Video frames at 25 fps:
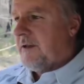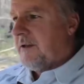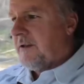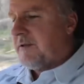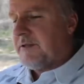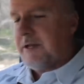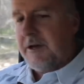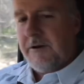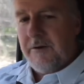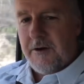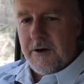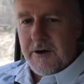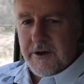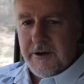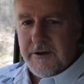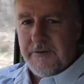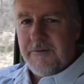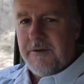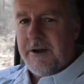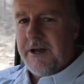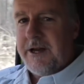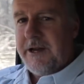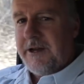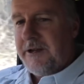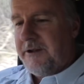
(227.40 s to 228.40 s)
So on
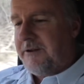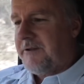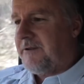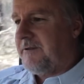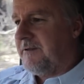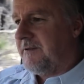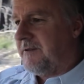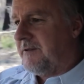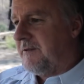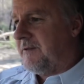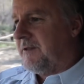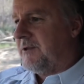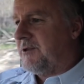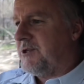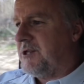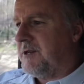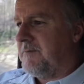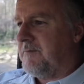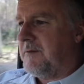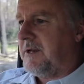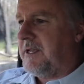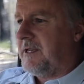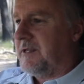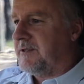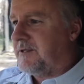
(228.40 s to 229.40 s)
road, the
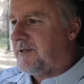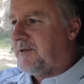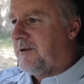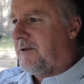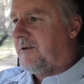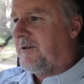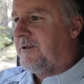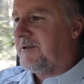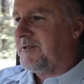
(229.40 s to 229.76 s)
Jimny is not